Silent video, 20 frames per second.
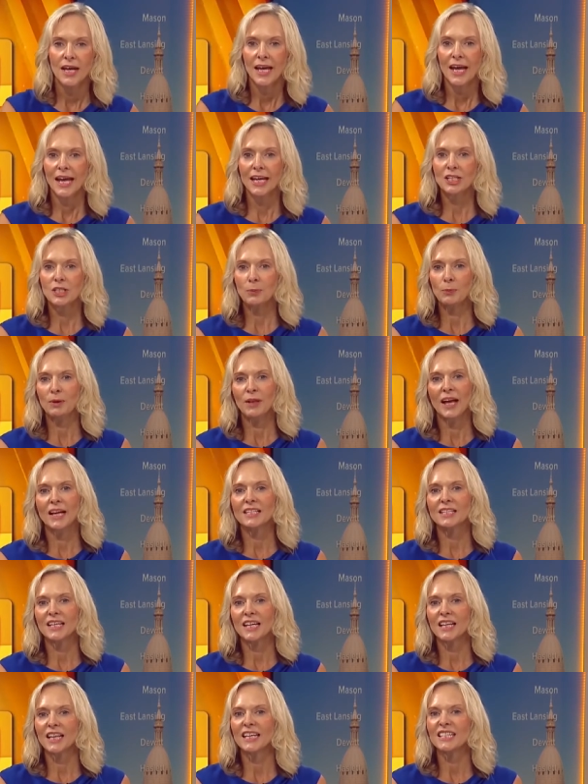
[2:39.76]
into
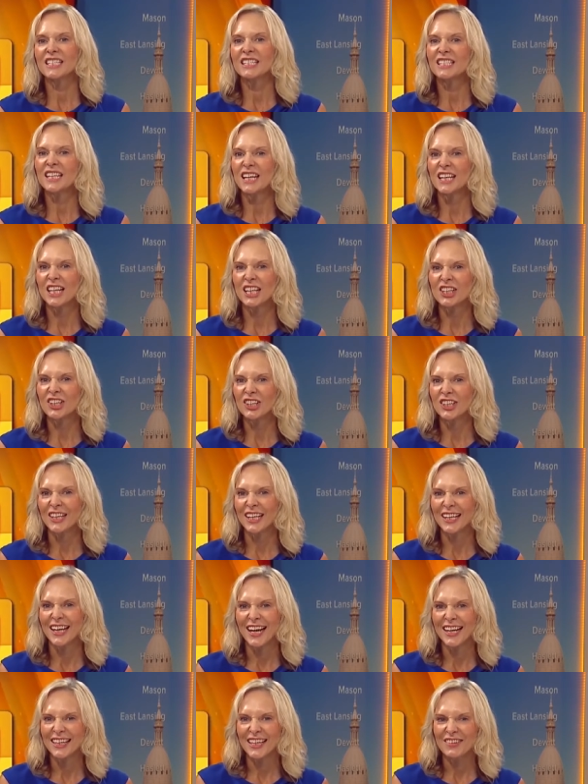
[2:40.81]
planting and like to dig in the dirt
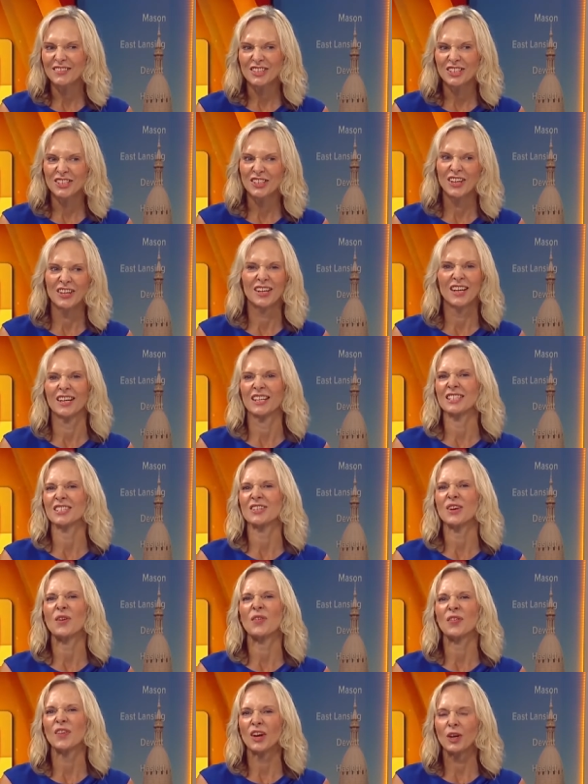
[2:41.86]
like I love to do. Again, it's
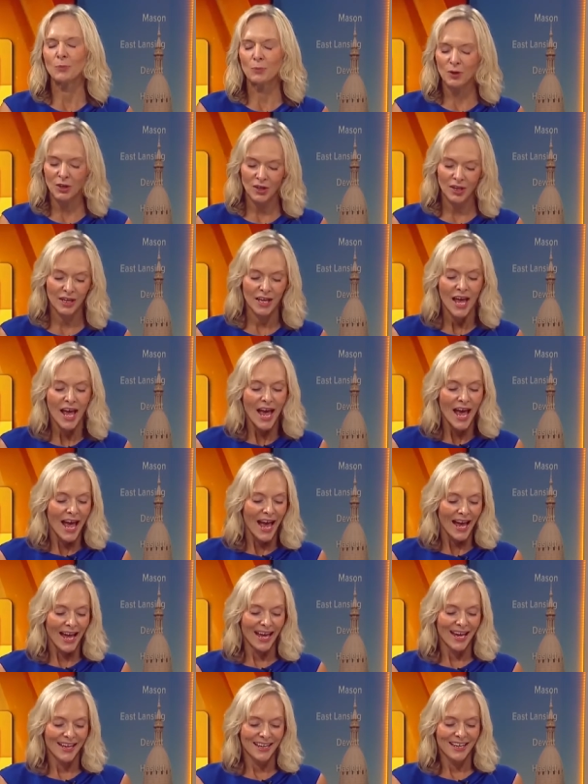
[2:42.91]
so therapeutic
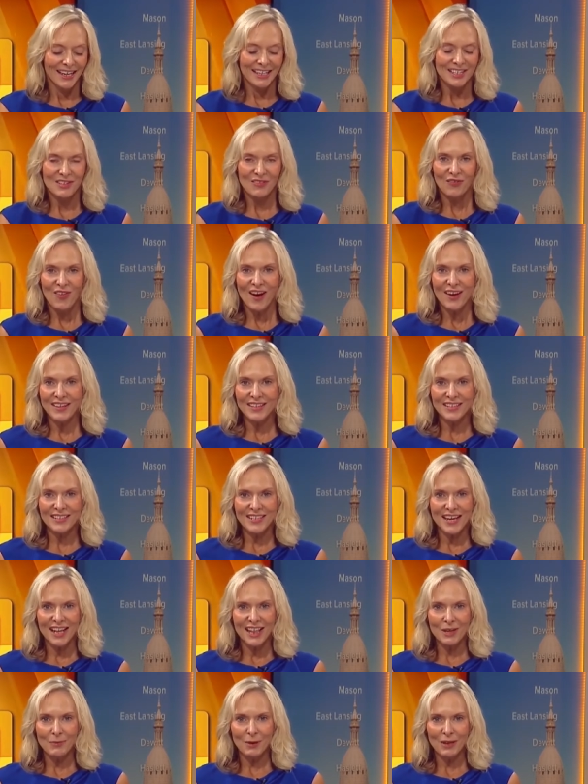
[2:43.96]
and it's fun to
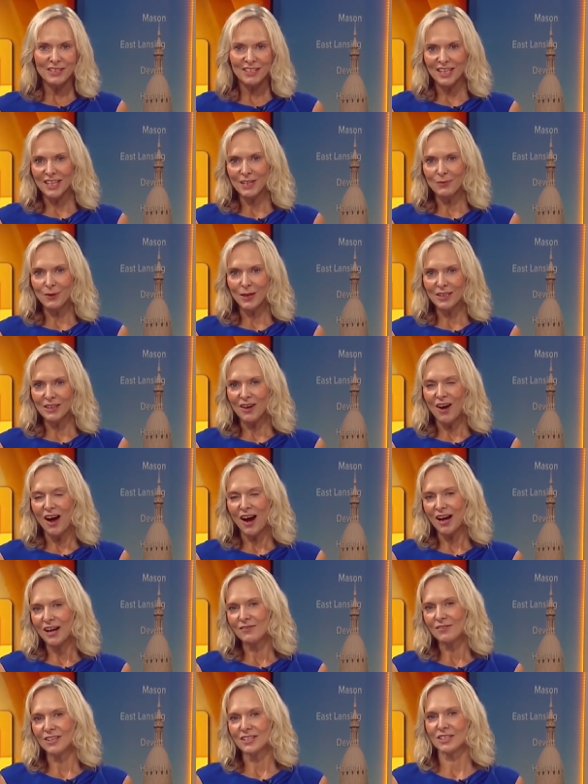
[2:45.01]
celebrate. Celebrate the
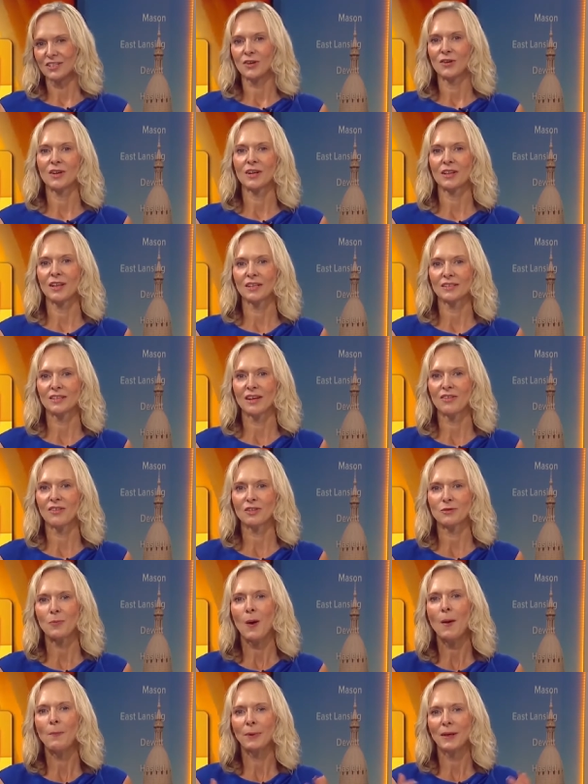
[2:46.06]
harvest. Go collect all those
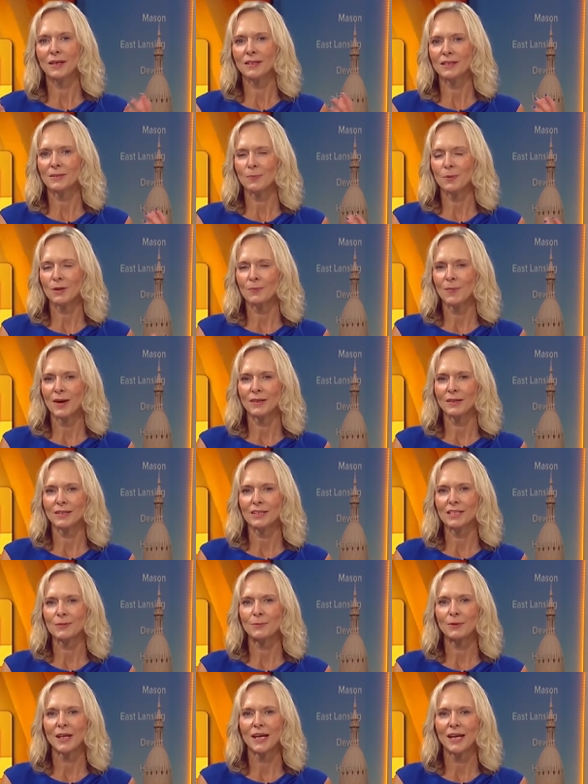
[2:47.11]
pumpkins and put them on
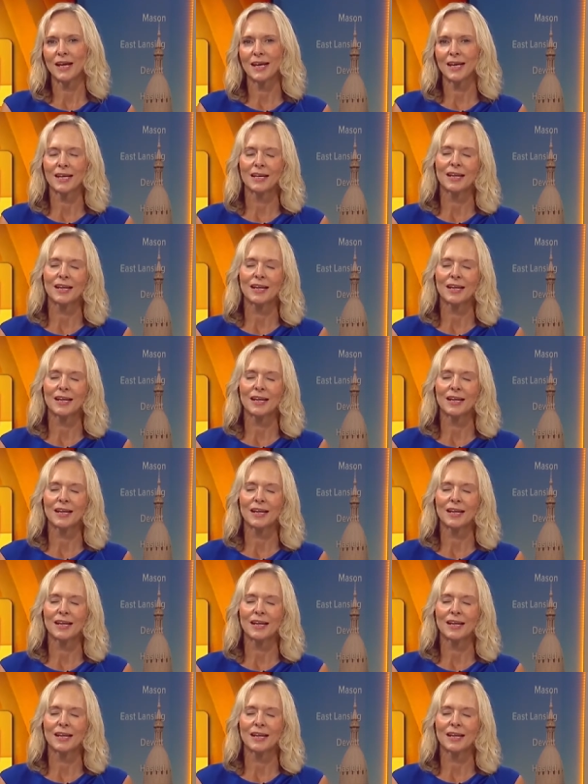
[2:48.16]
display